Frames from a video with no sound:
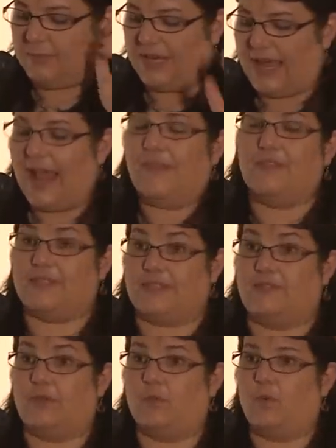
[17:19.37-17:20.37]
began the
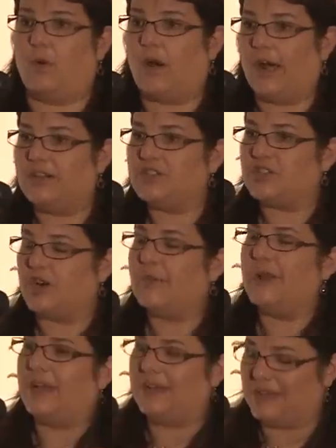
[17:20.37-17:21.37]
Civil War. And
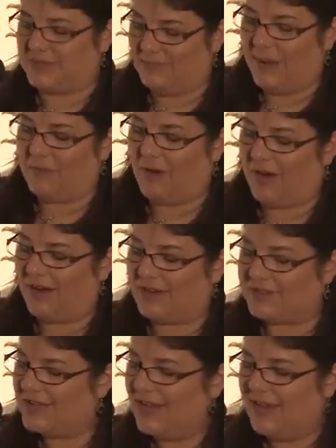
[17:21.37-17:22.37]
Sherman, in his
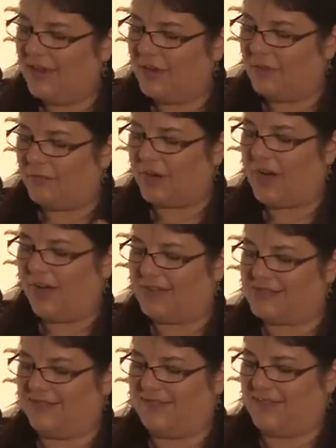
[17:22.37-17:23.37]
memoirs,
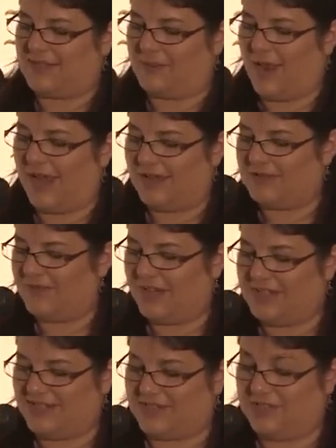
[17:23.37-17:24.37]
recalls it this way. He's very
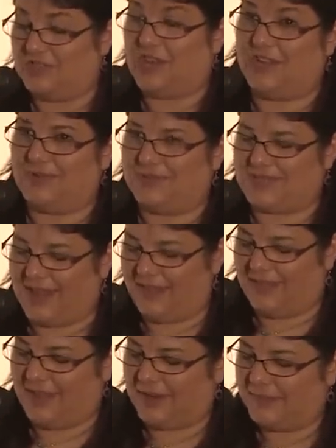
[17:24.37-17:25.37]
disingenuous, I
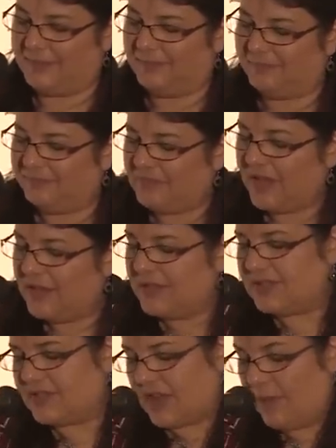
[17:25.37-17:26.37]
think.
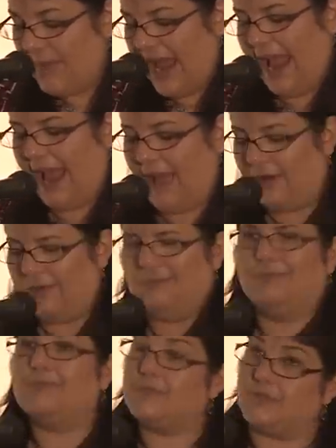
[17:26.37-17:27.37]
Somehow,
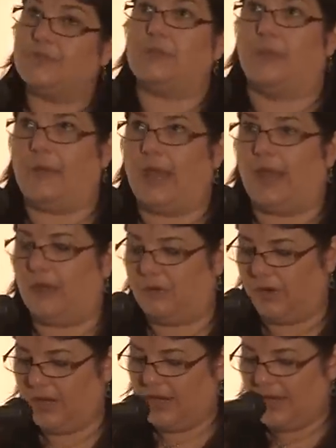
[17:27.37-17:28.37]
somehow,
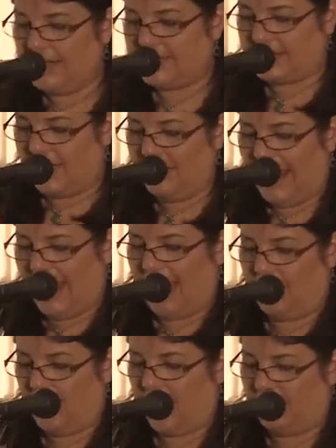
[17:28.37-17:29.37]

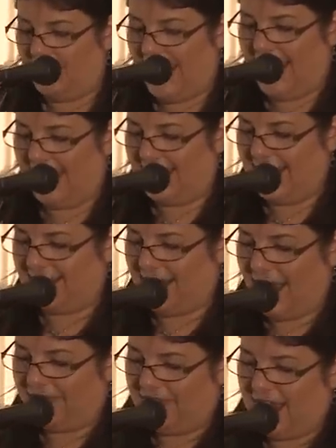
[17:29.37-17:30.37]
Somehow, our men had got the